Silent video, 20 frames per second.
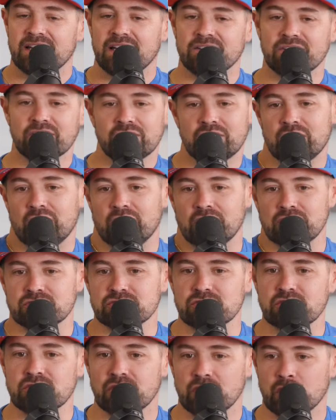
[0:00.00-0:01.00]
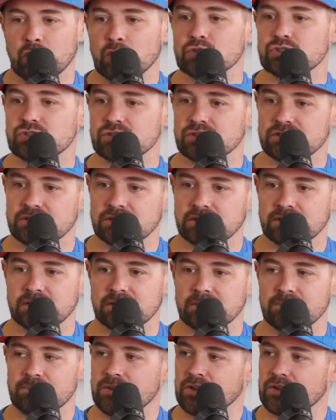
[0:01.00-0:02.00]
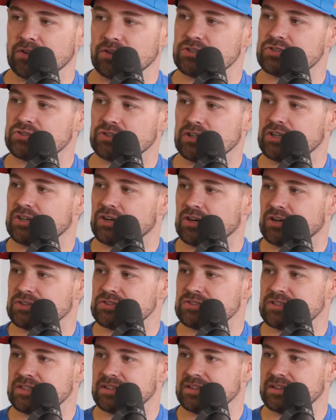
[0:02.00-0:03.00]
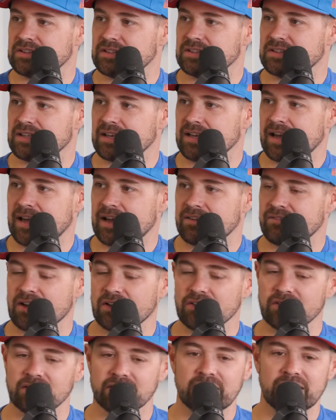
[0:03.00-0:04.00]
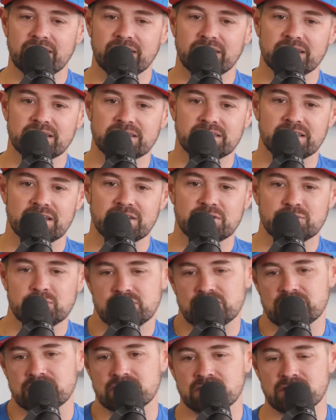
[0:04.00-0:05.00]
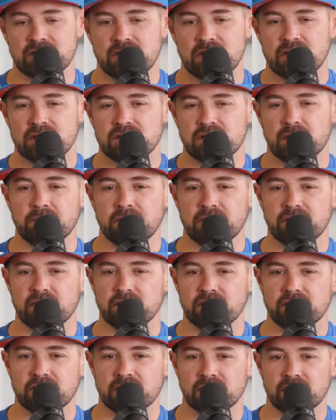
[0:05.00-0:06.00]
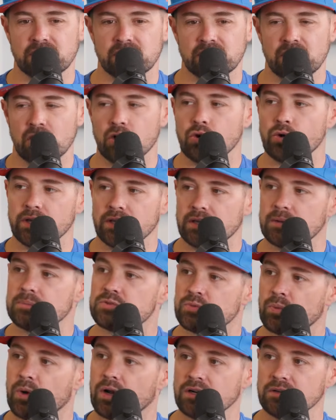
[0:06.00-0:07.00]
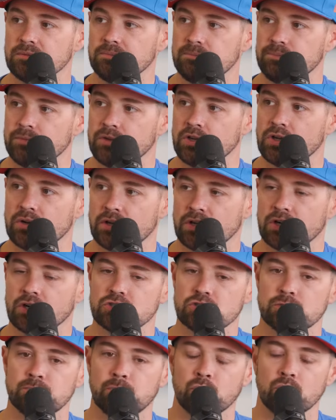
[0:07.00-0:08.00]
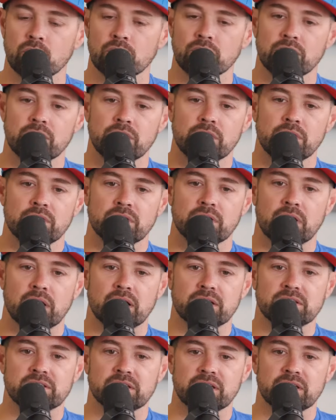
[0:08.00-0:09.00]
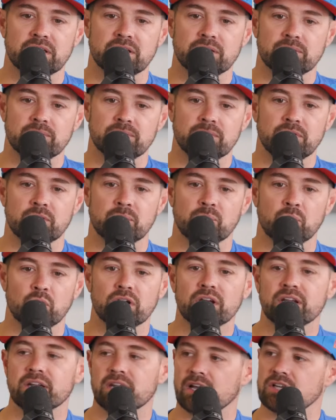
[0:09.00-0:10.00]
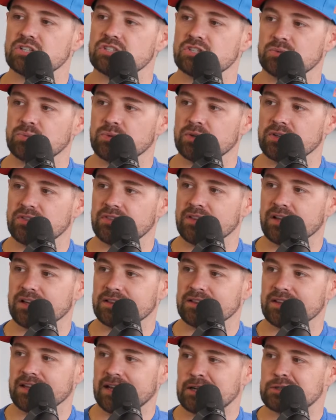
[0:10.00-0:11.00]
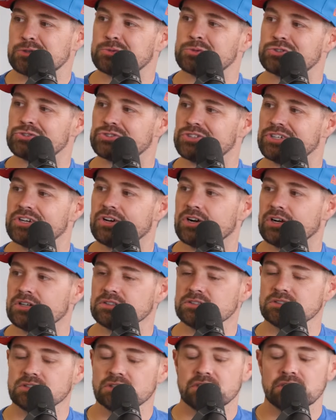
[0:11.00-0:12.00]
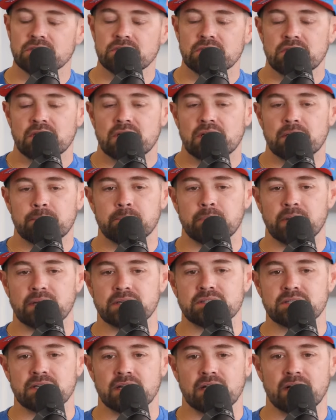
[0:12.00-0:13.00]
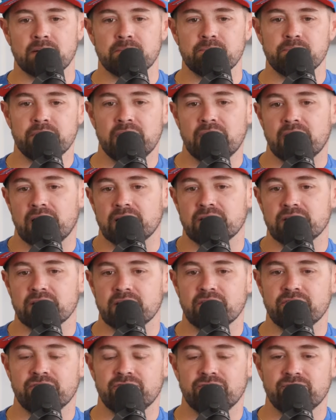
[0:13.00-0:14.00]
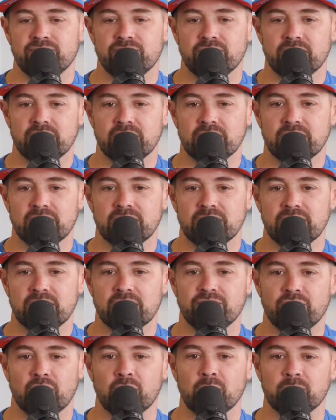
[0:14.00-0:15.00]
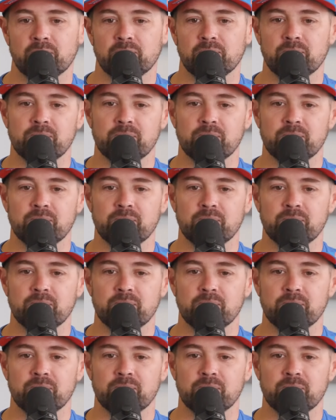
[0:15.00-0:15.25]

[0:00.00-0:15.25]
And the cars look closer to, the street cars that they have out these days, which is something that the OEMs wanted, in our sport, to get, more connection with like the actual street cars. But if our